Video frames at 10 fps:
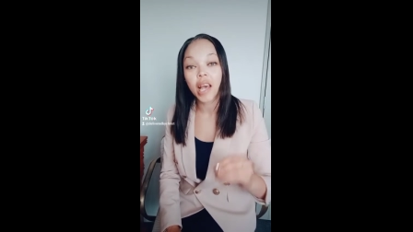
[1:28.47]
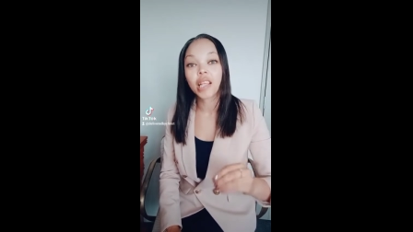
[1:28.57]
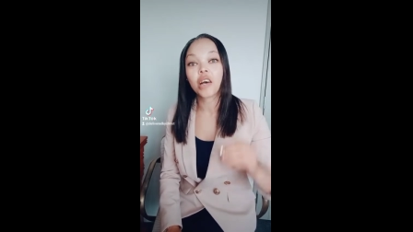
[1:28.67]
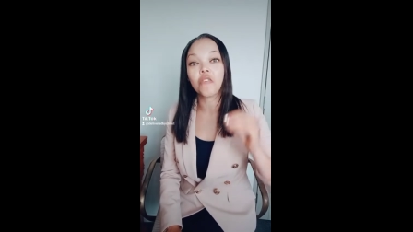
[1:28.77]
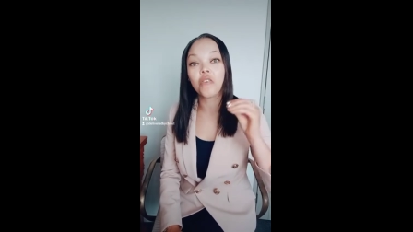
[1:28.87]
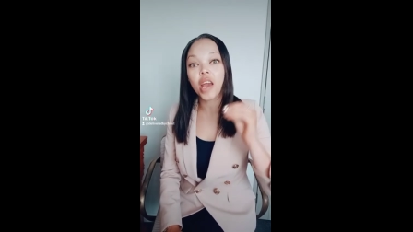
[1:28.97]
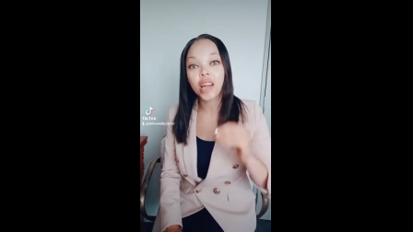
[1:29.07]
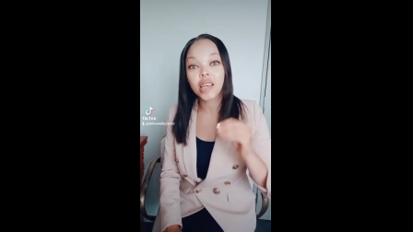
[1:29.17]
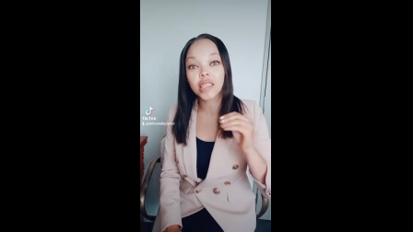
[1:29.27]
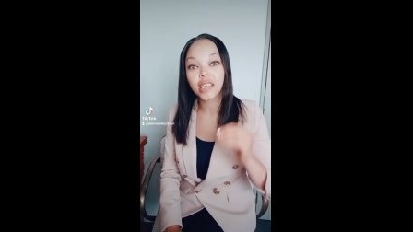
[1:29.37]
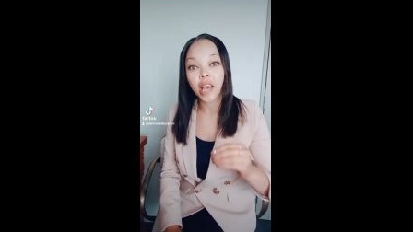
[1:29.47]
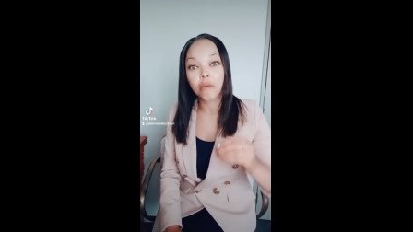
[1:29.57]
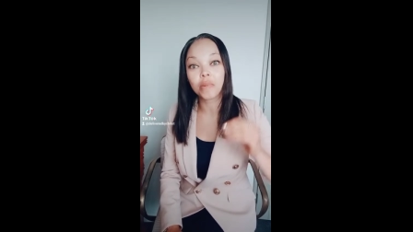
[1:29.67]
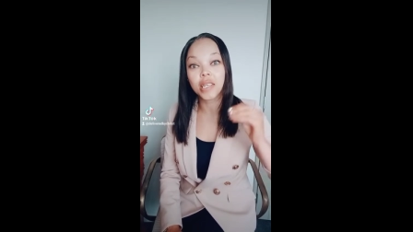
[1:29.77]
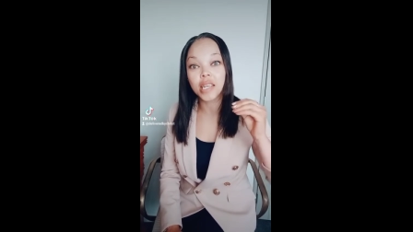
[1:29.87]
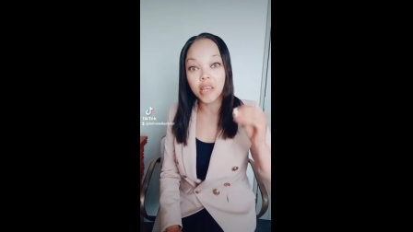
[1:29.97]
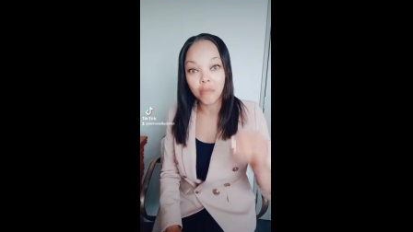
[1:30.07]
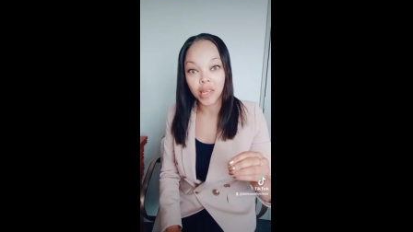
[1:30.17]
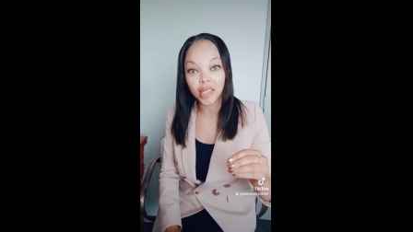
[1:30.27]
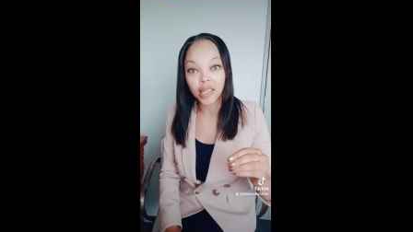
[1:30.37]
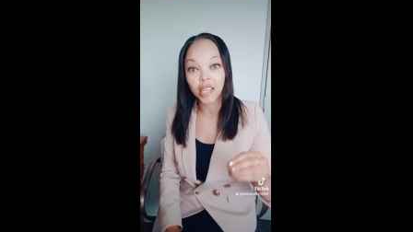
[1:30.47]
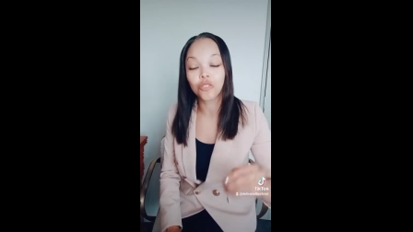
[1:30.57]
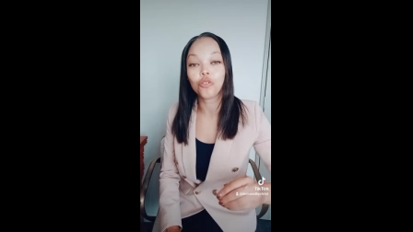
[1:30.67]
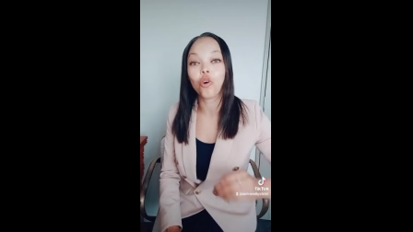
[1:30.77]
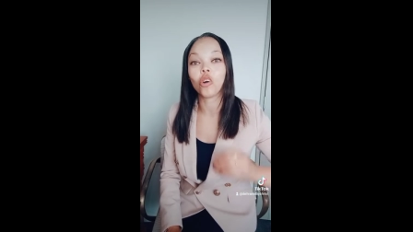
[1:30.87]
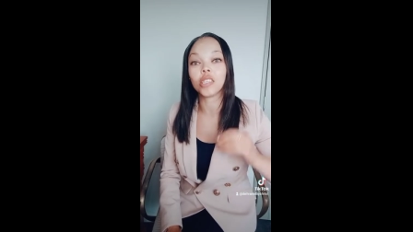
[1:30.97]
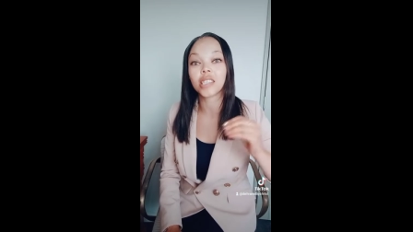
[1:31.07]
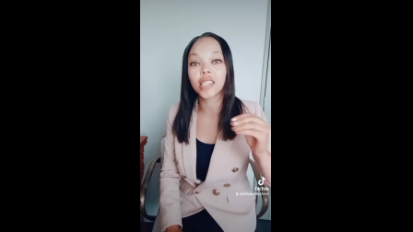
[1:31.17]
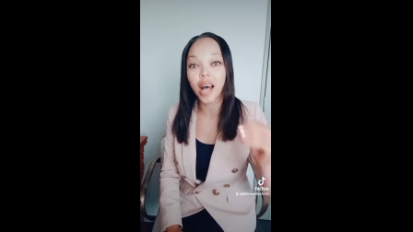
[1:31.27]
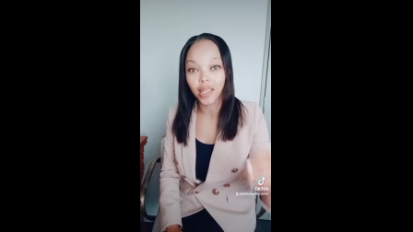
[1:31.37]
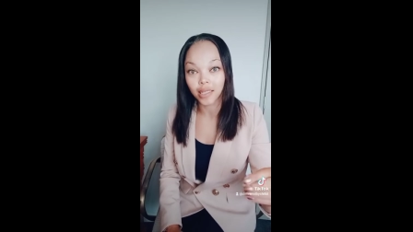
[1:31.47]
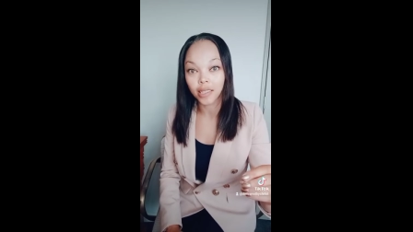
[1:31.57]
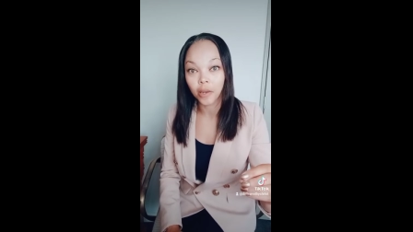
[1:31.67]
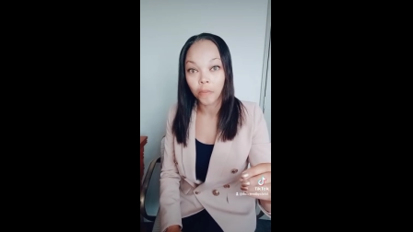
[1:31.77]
the very same demons that you consult